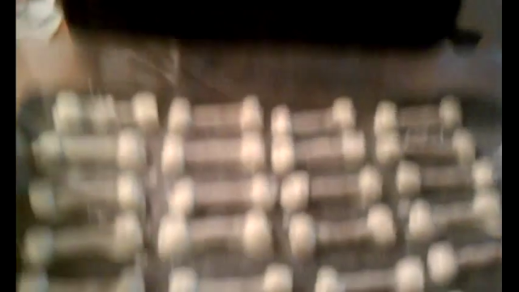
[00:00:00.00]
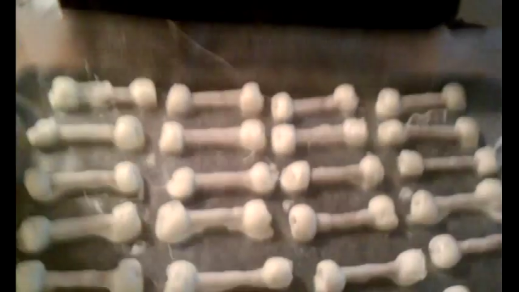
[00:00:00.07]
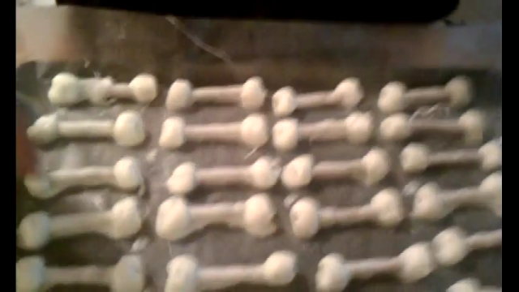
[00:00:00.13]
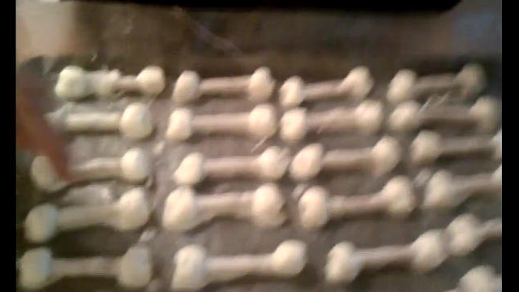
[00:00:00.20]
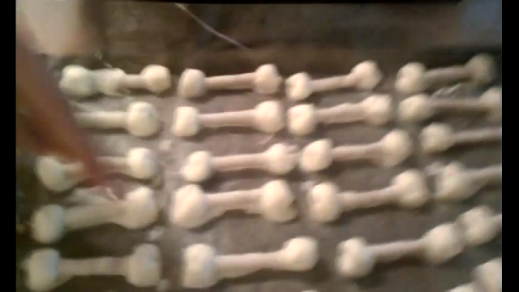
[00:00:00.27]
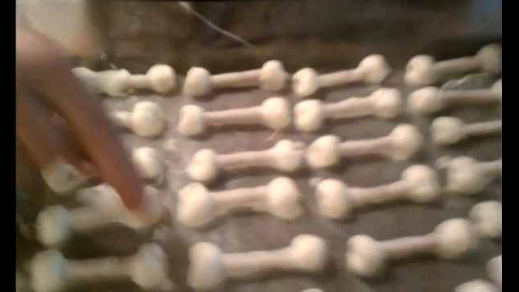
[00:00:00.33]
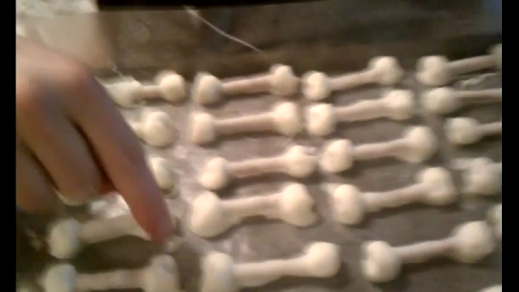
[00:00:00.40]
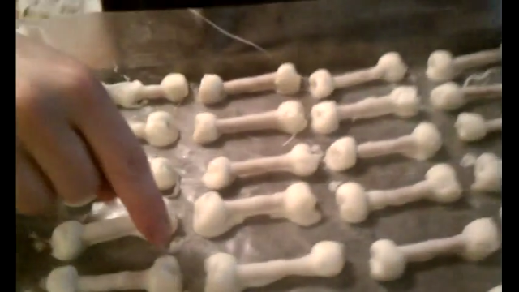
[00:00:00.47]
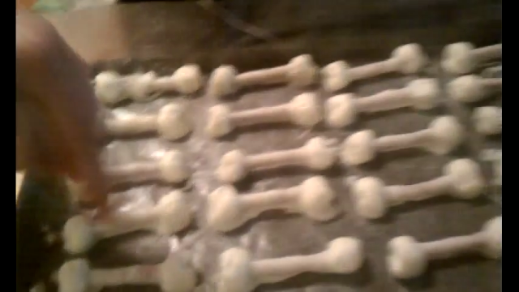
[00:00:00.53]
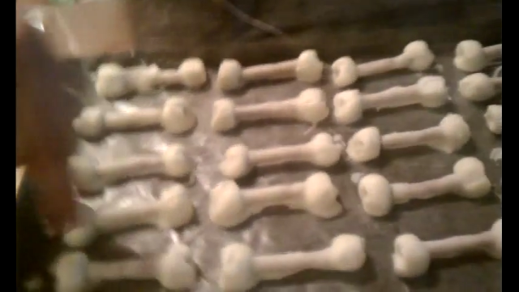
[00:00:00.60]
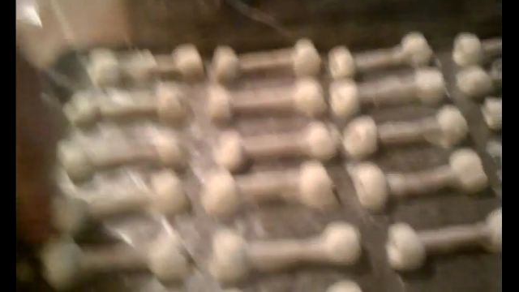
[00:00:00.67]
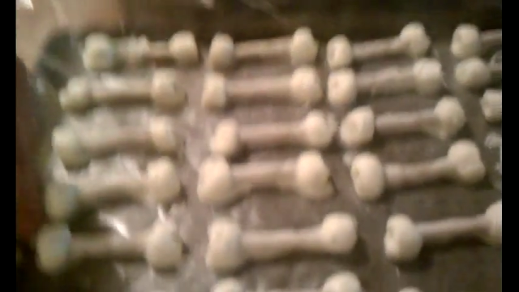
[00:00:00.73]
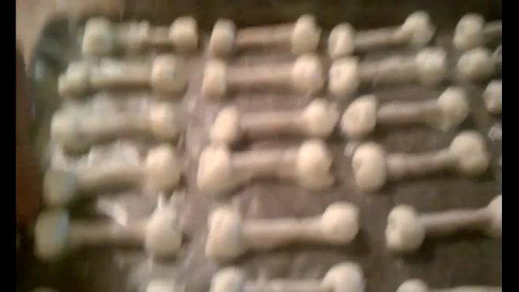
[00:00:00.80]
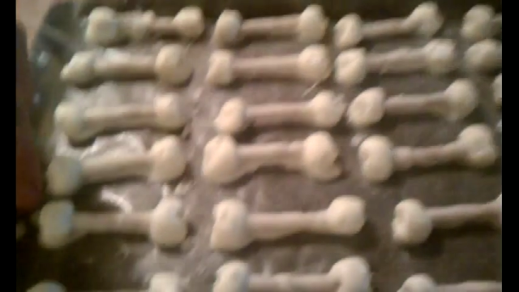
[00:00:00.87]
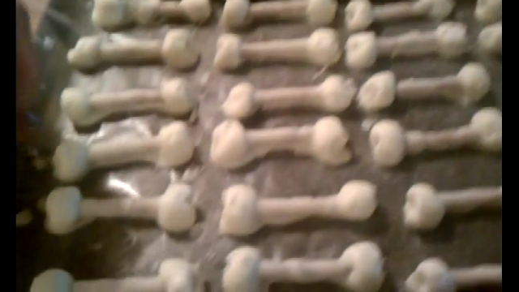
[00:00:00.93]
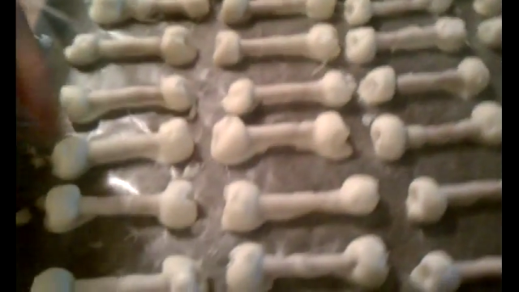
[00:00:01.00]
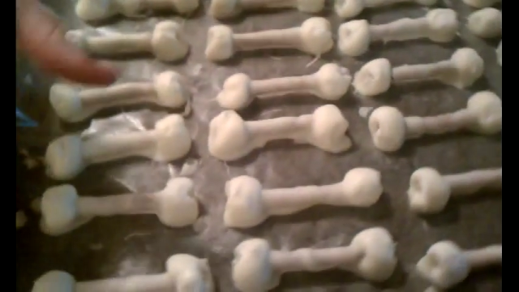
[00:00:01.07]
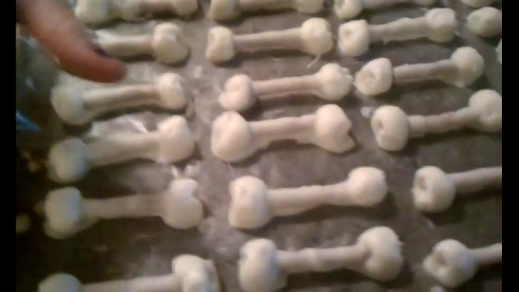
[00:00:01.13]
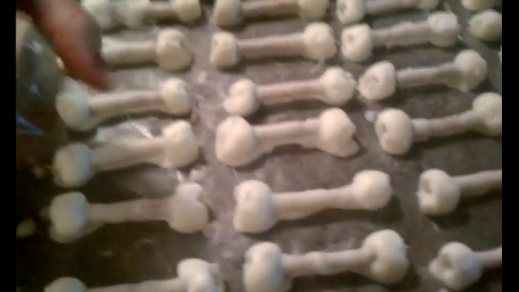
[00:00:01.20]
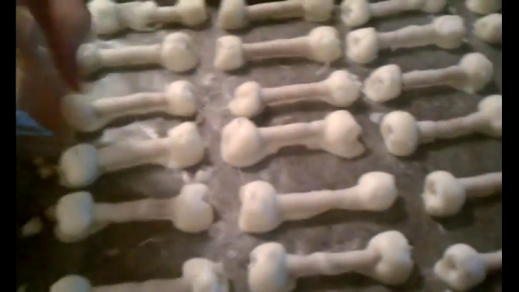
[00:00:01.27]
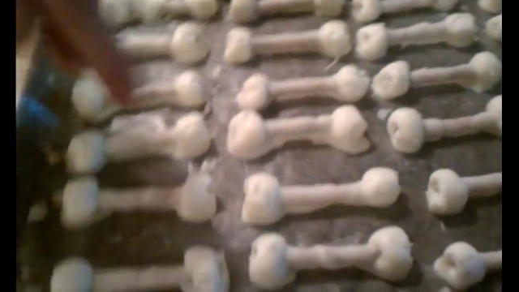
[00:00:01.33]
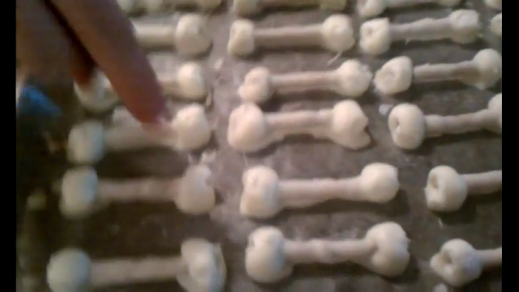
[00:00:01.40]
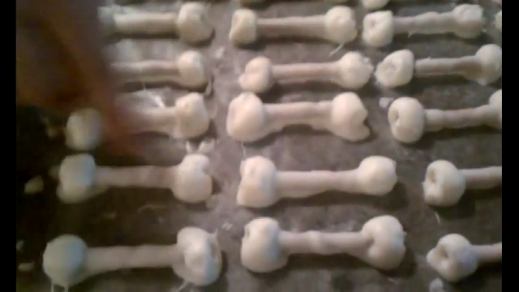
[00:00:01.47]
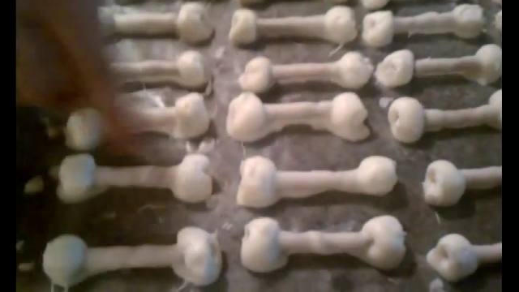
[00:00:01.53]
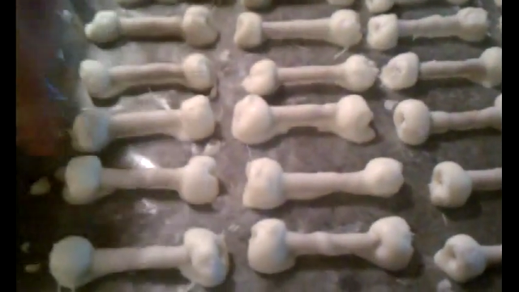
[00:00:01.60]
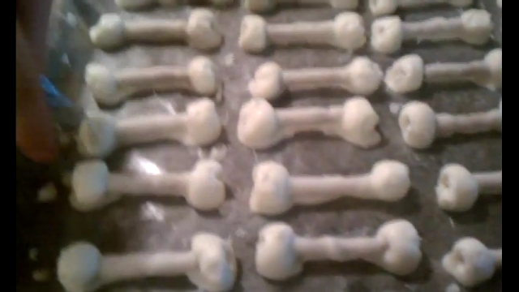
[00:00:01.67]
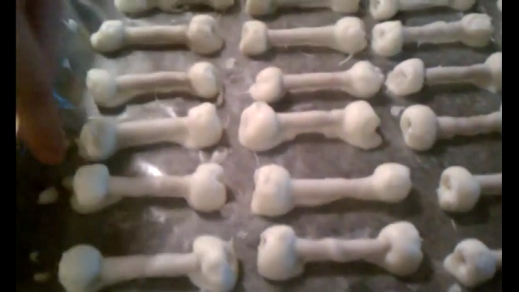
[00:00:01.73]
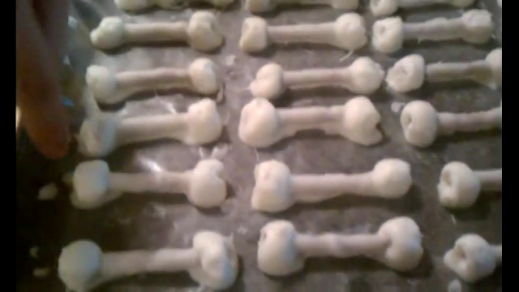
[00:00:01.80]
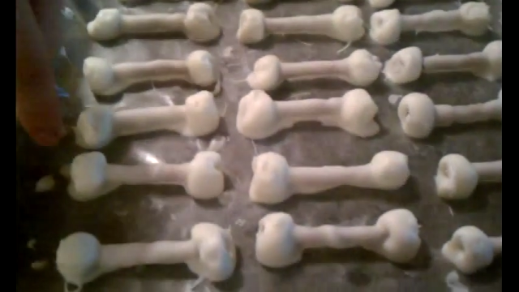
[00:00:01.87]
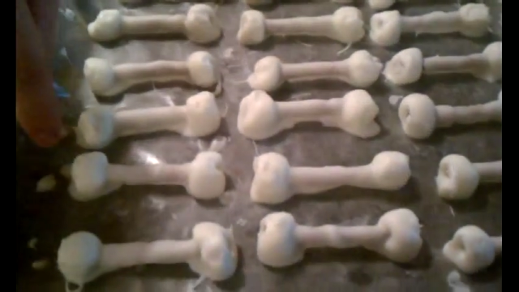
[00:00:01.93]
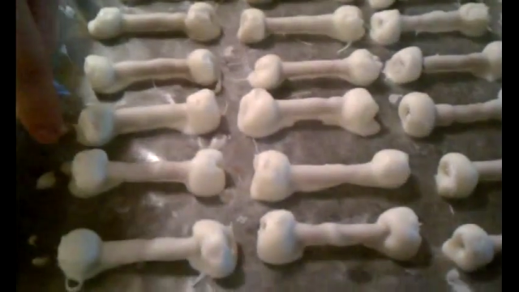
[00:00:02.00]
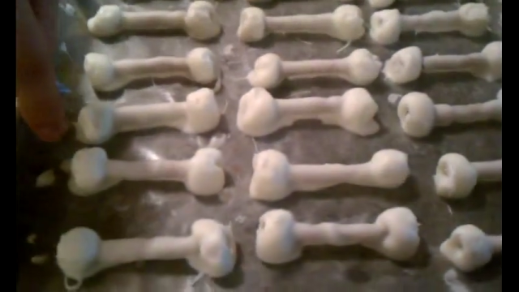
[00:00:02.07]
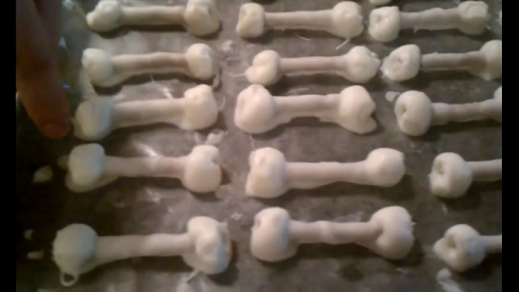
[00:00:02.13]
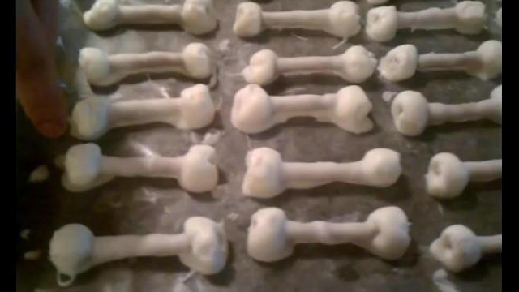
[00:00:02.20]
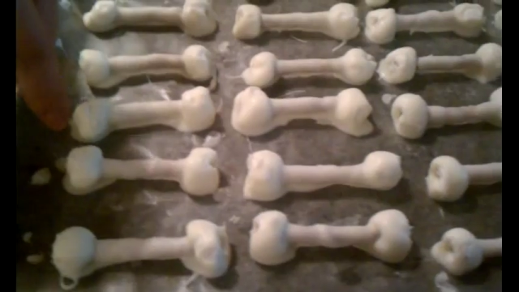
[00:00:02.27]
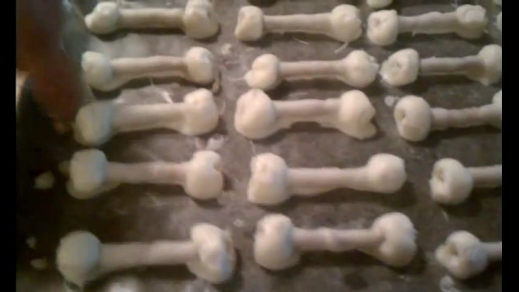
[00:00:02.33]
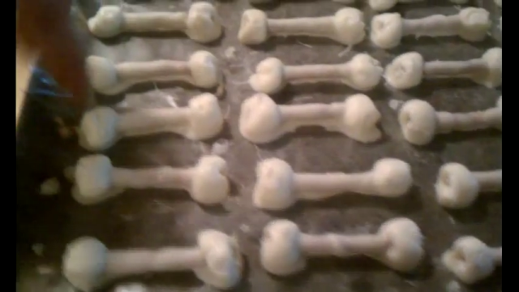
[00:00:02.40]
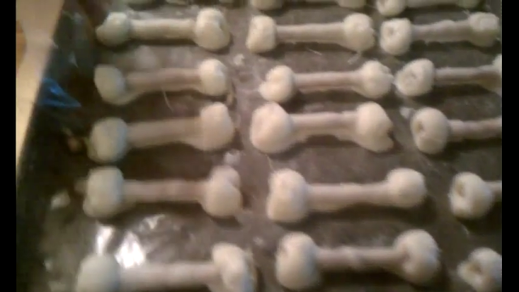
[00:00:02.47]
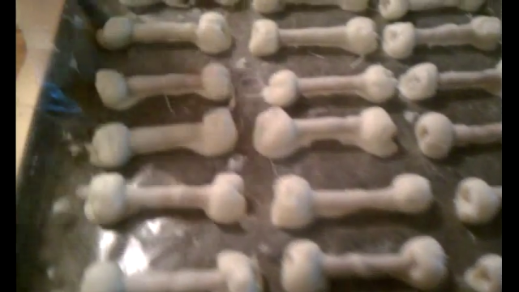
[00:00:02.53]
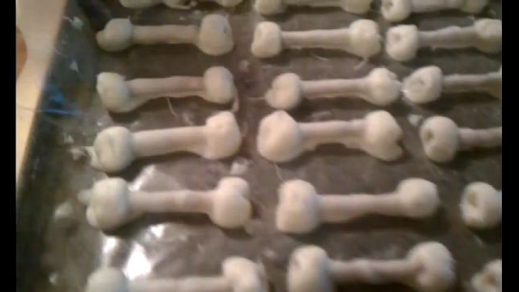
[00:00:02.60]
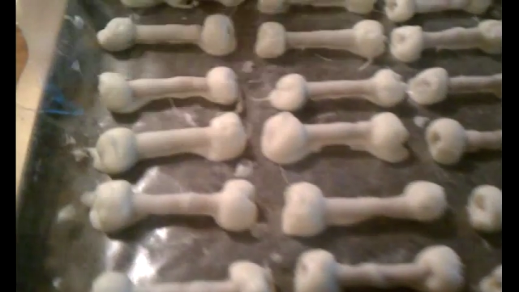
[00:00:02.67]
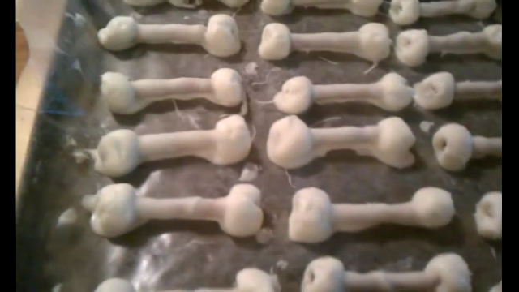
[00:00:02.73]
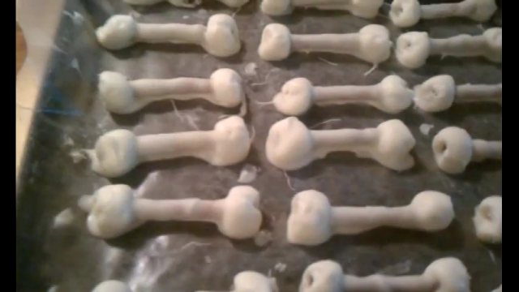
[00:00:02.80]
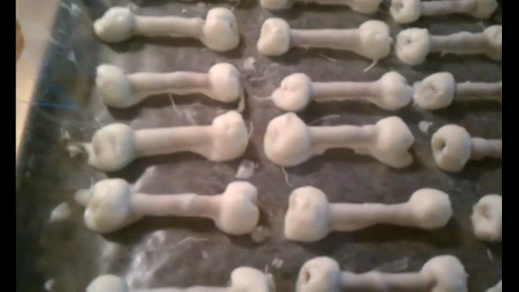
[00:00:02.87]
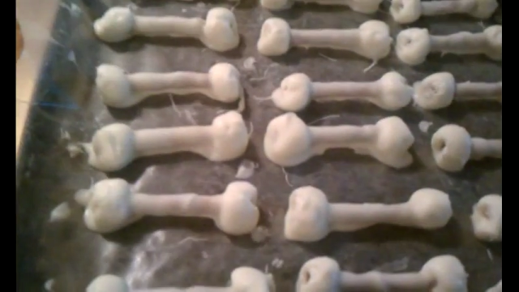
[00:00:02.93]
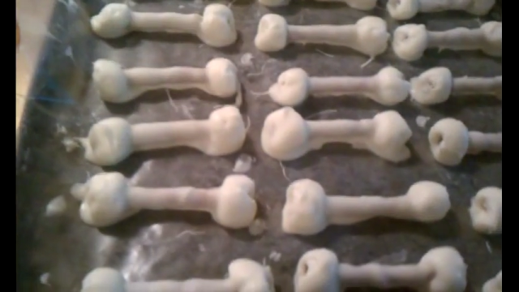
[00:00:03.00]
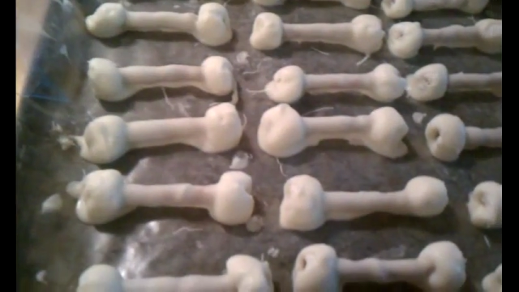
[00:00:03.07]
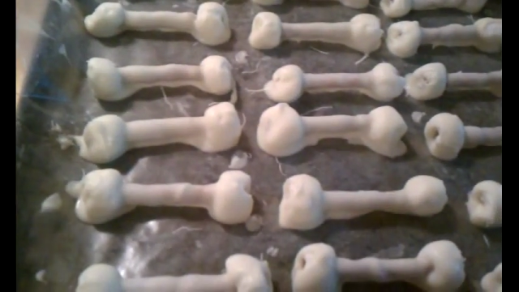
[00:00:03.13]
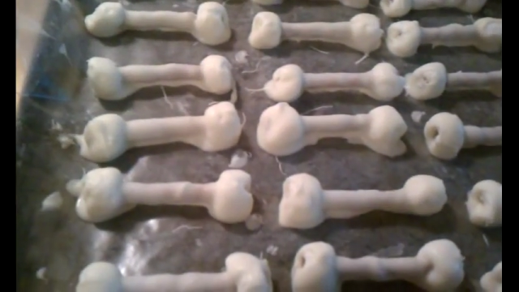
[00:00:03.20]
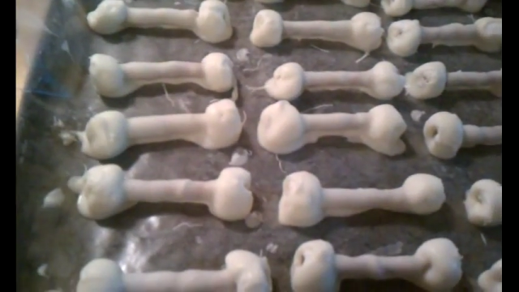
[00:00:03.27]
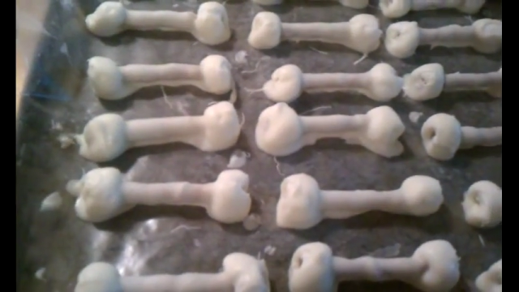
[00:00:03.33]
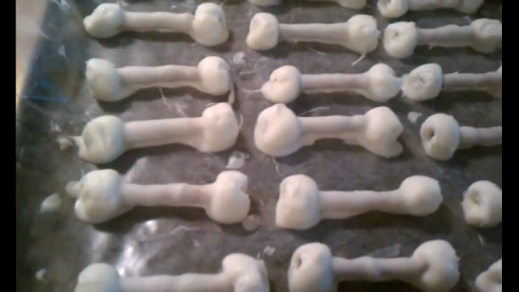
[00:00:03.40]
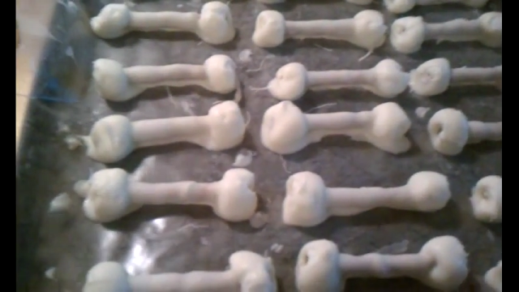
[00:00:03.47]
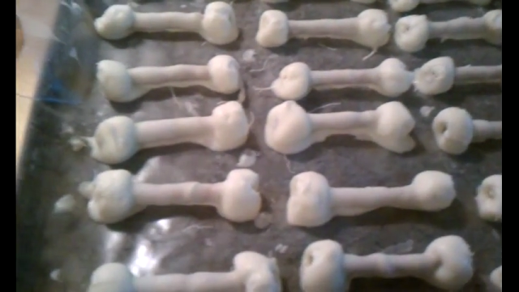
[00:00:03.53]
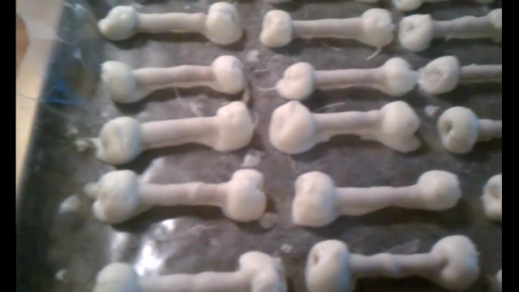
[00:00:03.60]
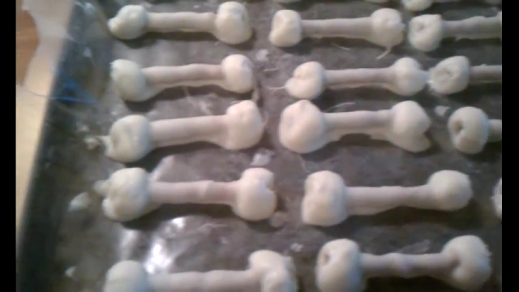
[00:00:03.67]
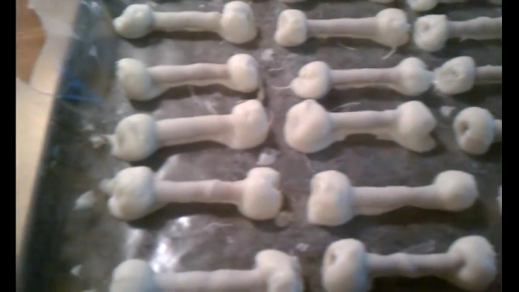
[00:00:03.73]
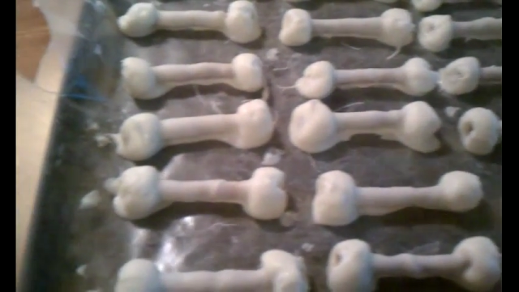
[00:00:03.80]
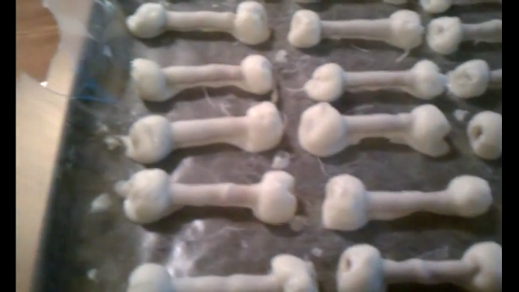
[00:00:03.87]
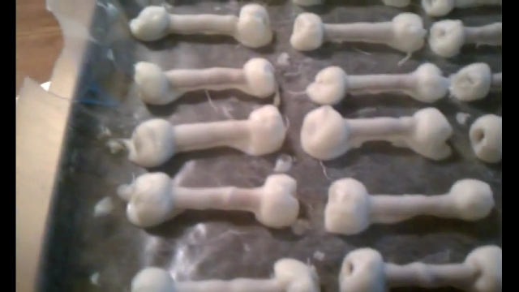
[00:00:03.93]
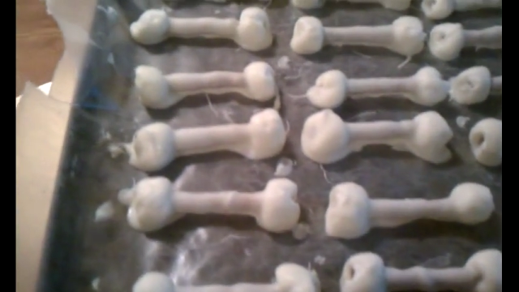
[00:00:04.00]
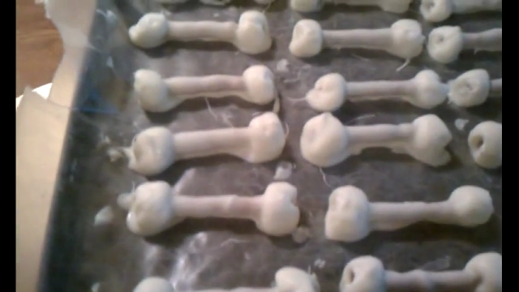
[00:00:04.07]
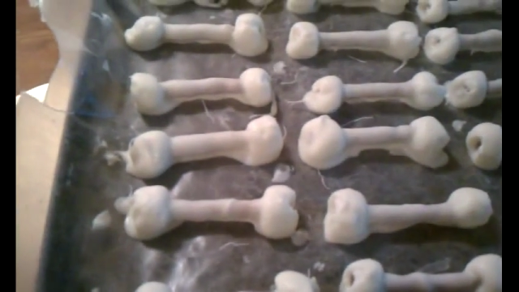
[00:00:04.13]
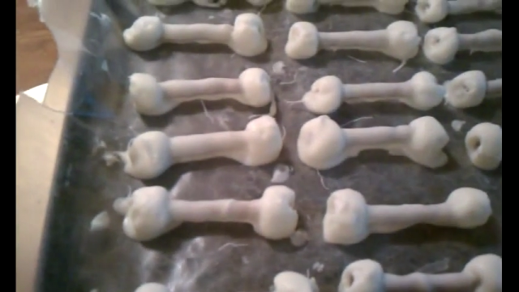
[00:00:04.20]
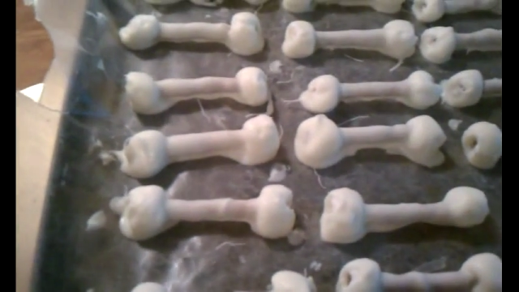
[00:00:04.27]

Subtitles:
[unreadable: no face in view]